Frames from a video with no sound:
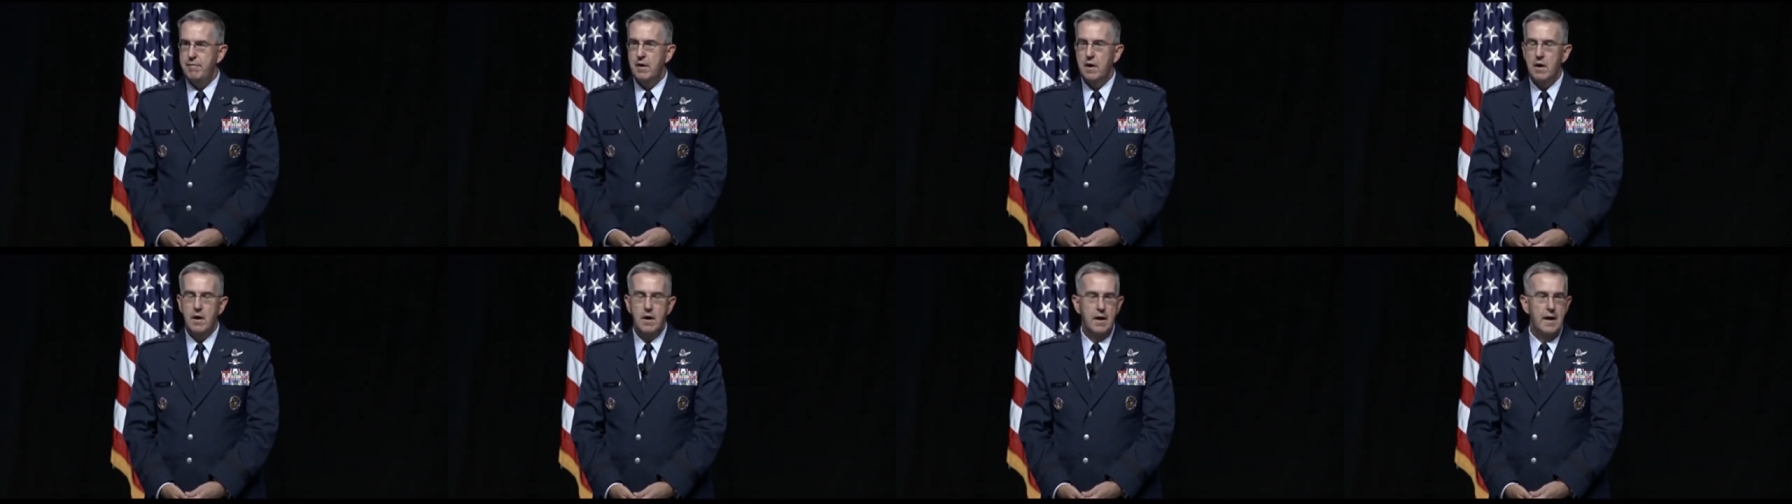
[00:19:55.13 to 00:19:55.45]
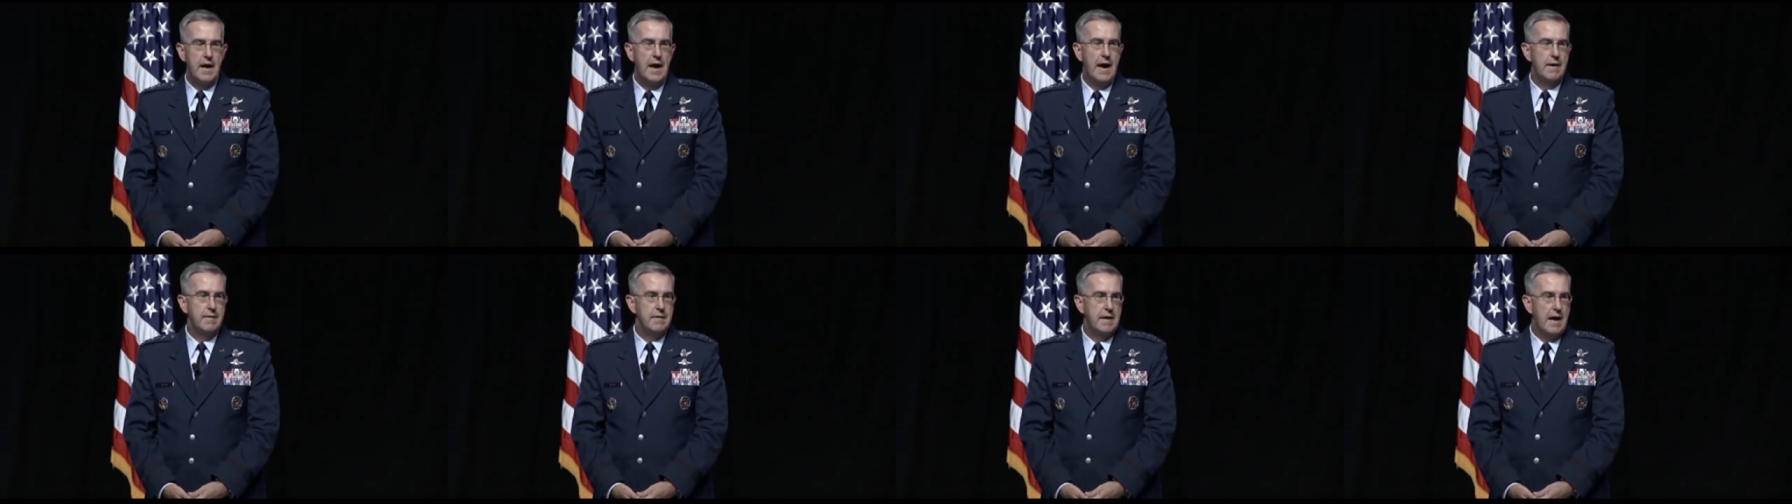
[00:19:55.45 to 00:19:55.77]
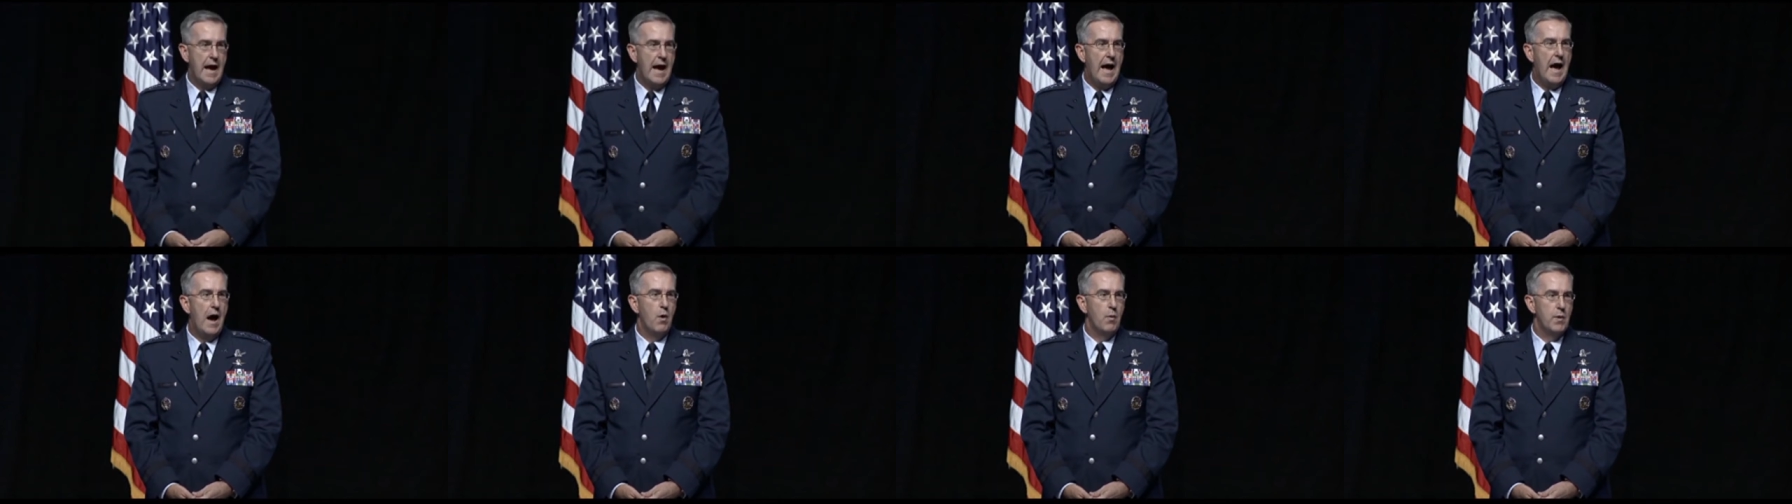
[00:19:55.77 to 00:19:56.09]
of figuring
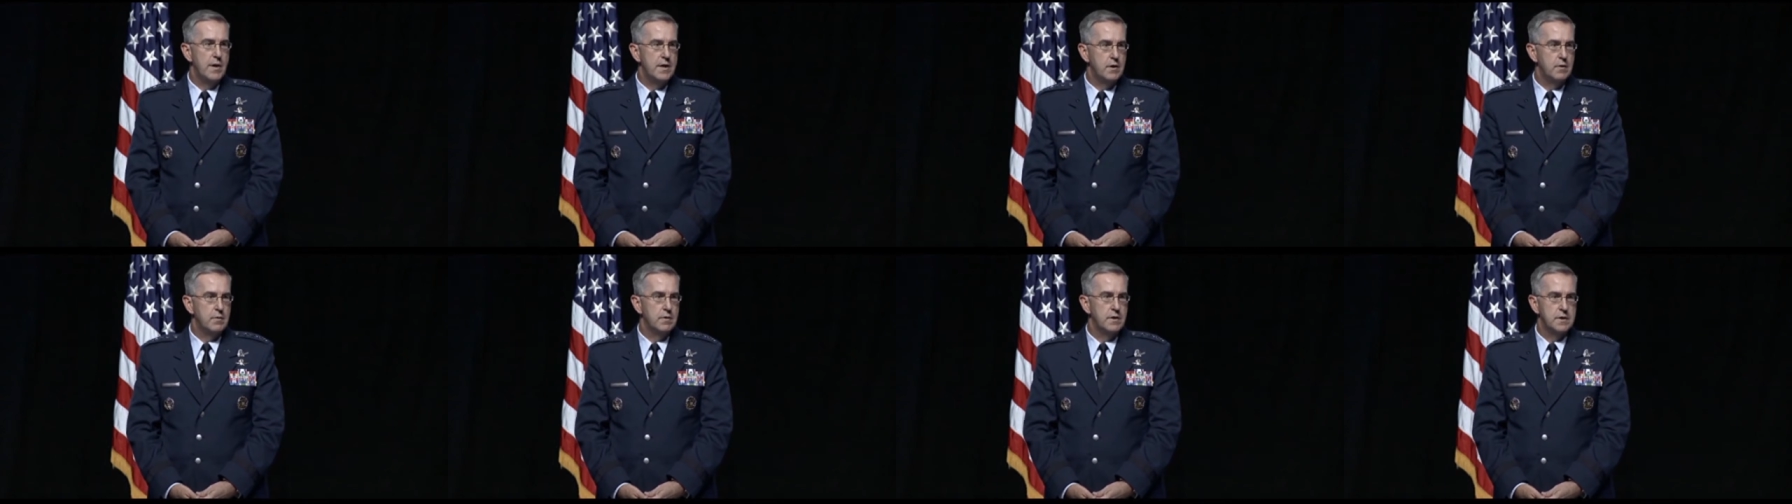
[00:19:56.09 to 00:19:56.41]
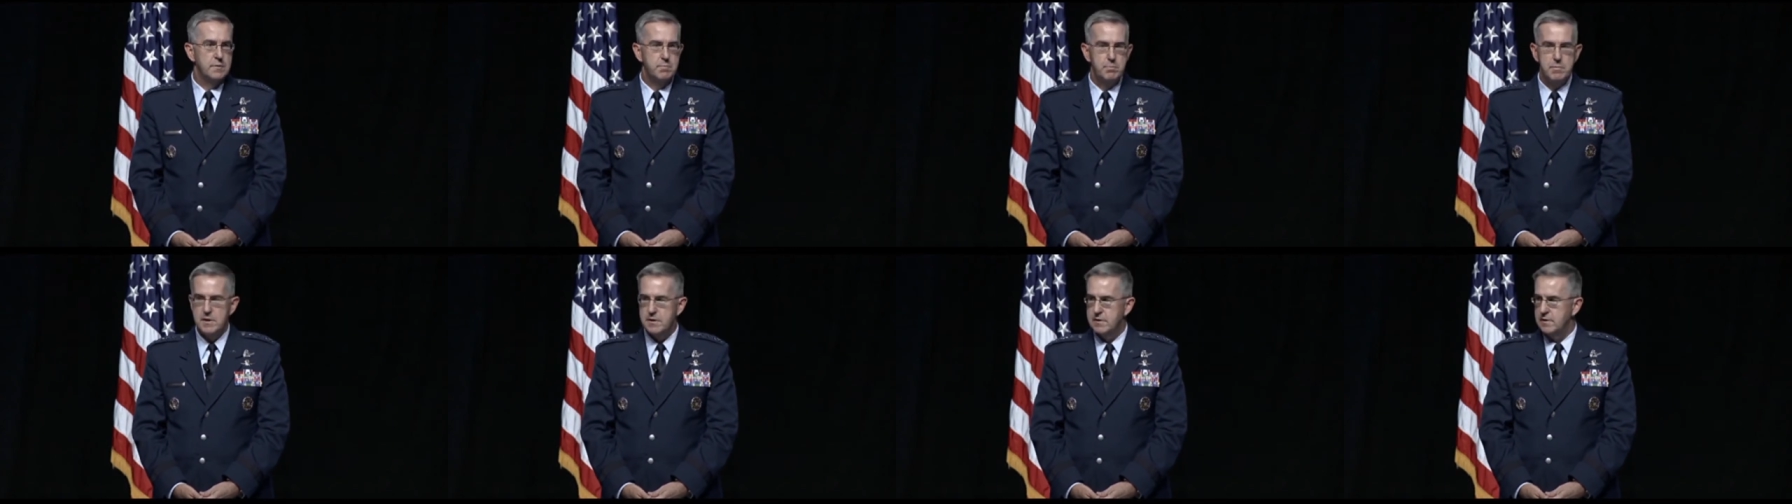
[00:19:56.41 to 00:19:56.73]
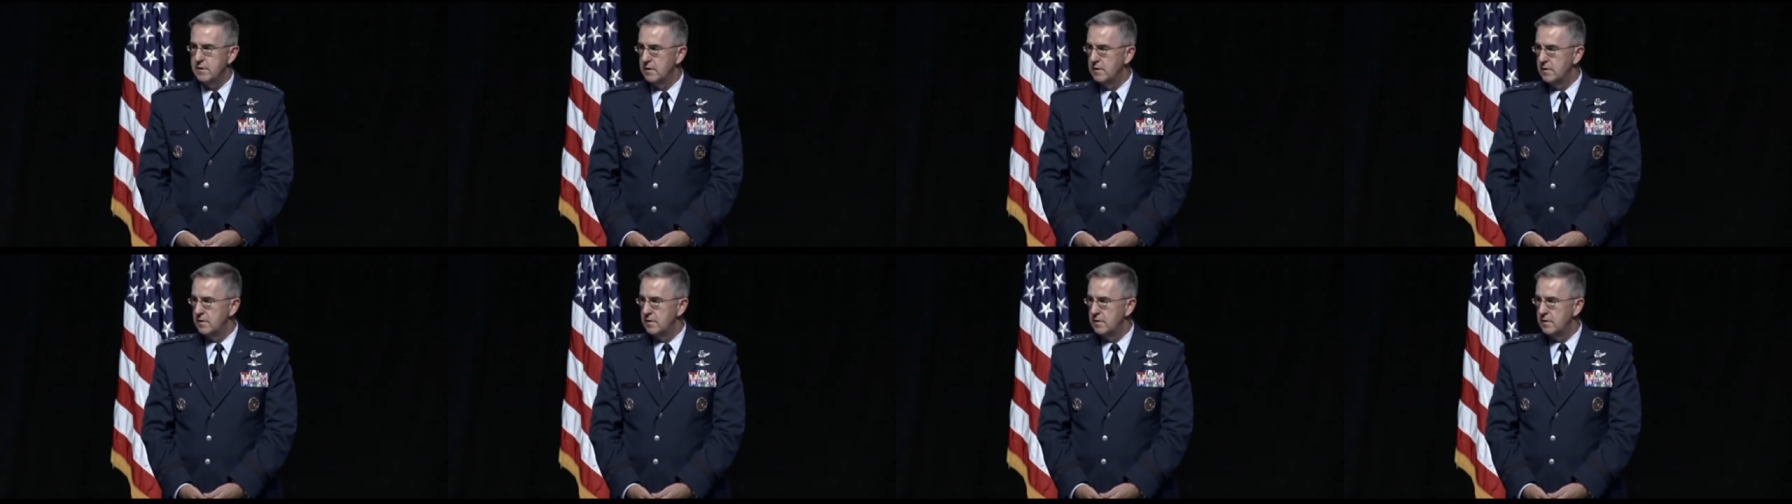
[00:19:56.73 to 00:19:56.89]
out how we do this